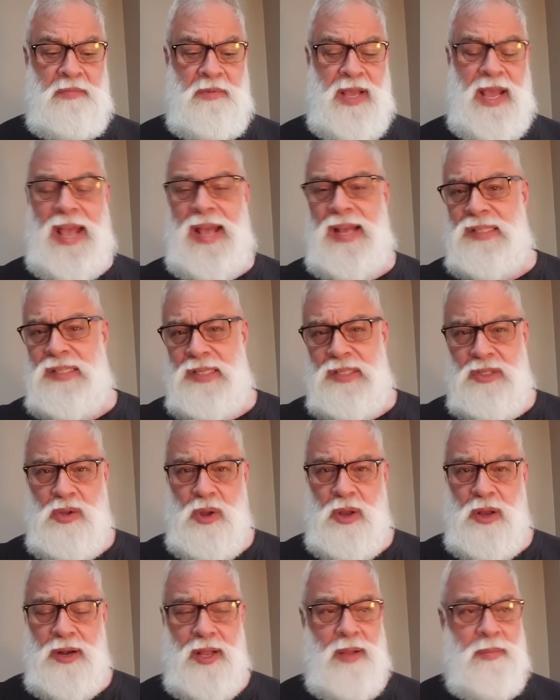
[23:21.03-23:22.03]
Gas has
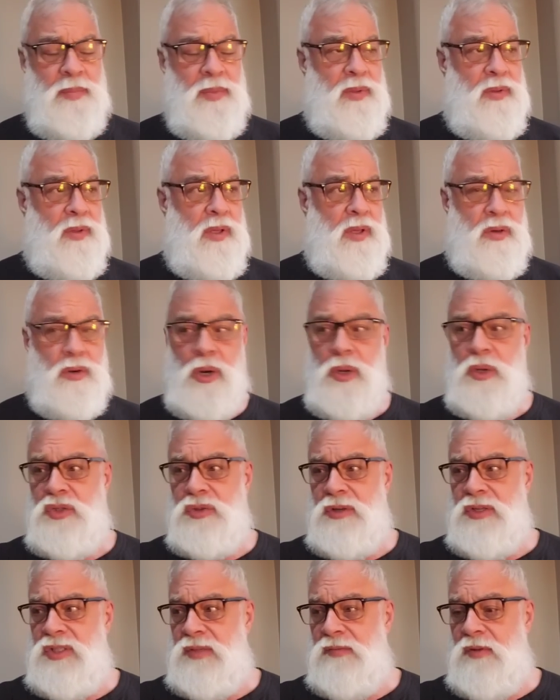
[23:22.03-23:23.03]
gone up.
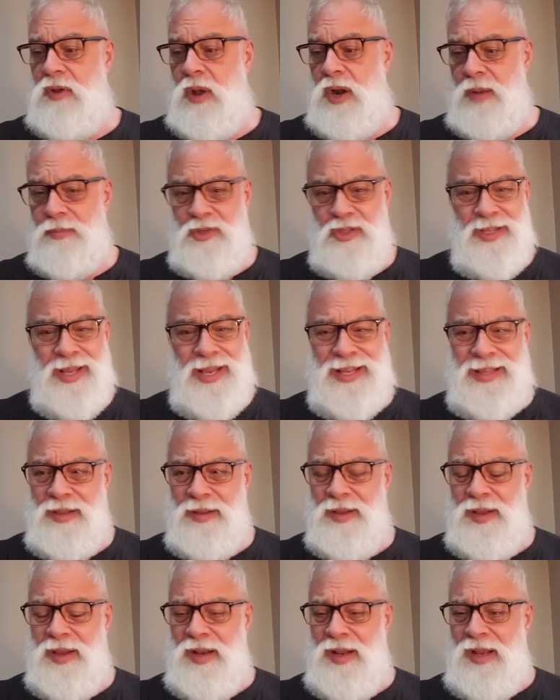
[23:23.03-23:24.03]
Groceries have gone up. Just like
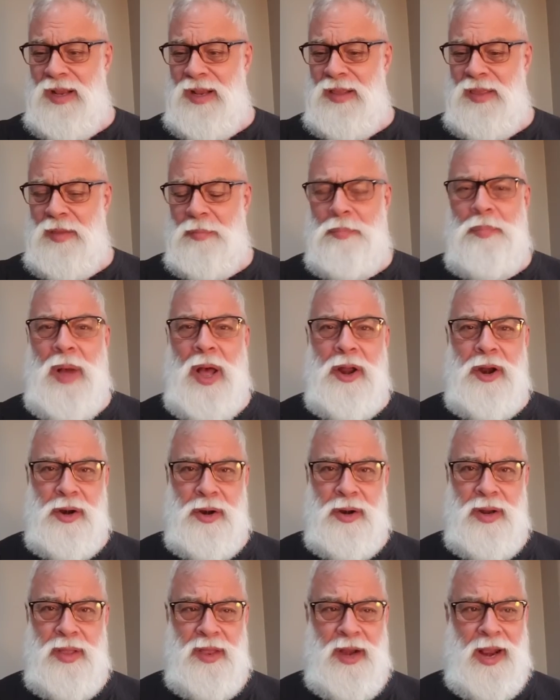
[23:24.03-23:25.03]
the
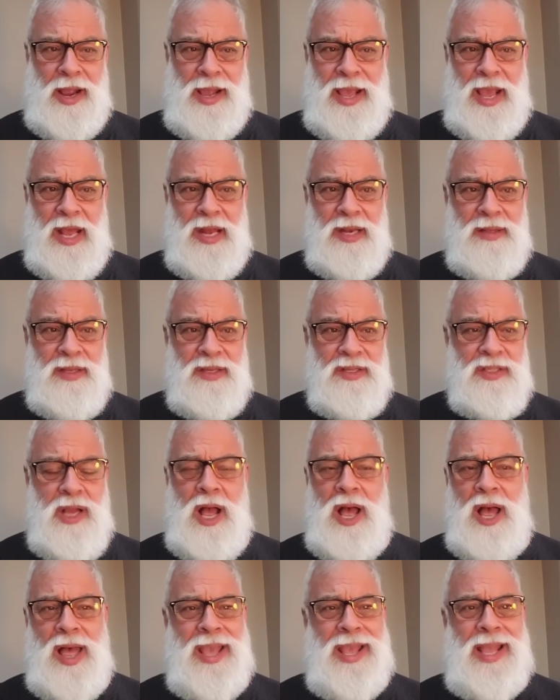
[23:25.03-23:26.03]
butter that I get.
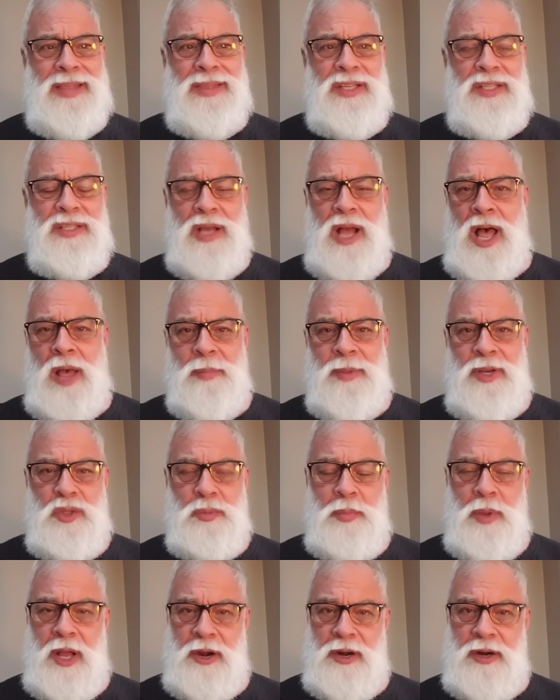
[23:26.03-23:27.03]
I get this
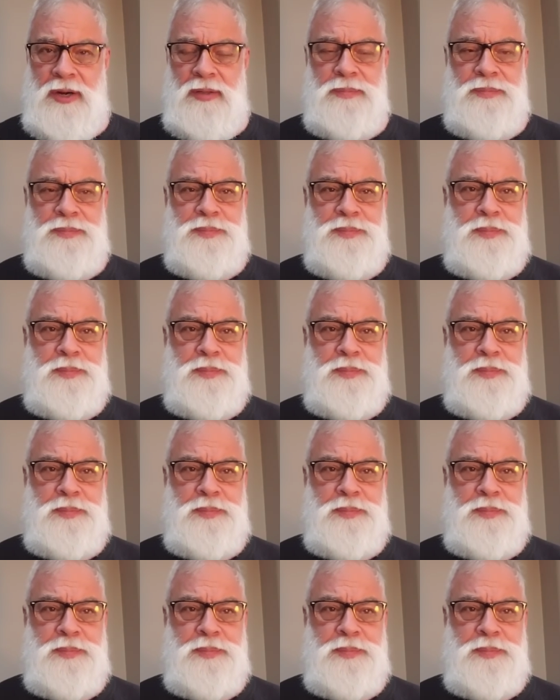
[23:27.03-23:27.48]
Amish butter